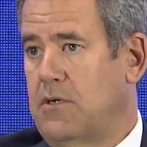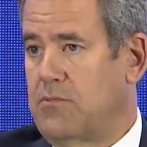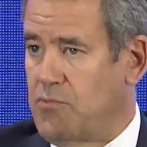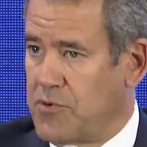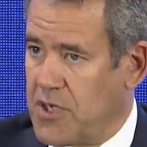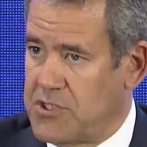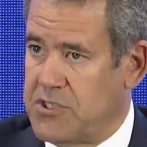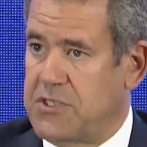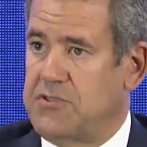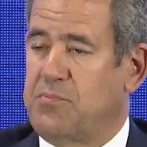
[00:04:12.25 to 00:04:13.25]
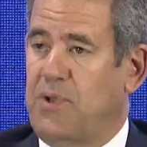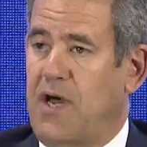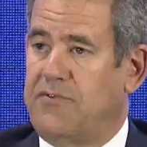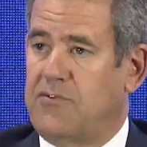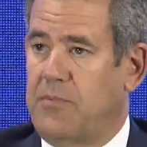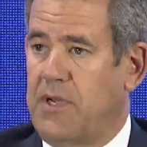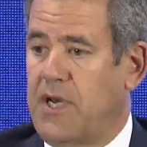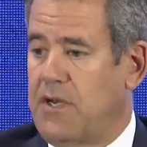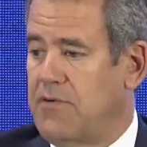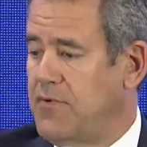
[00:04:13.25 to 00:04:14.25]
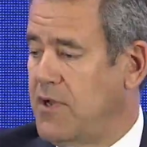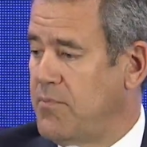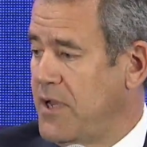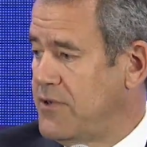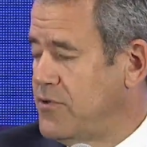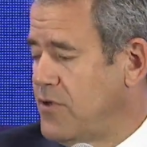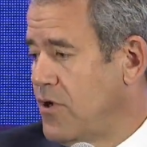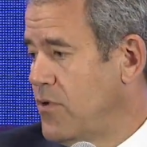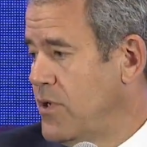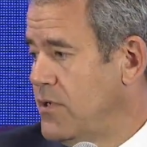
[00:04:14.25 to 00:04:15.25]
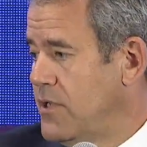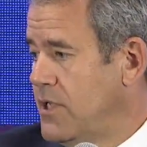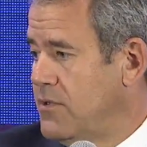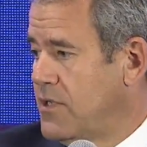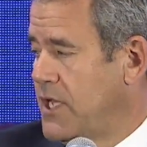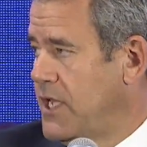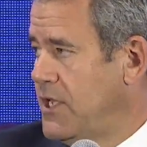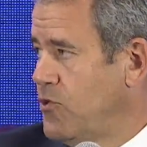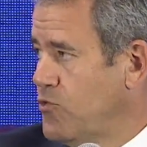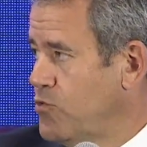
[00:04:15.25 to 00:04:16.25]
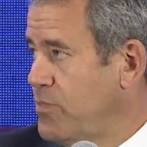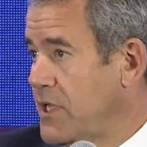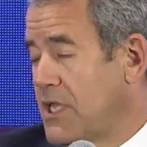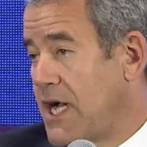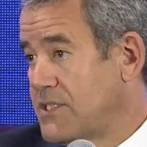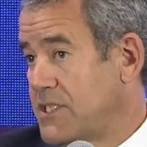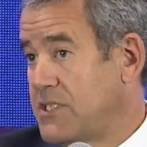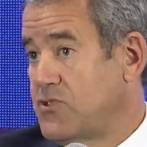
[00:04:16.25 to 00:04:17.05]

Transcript: reduction in supplies coming out of Mexico, and Canadian crude being locked in.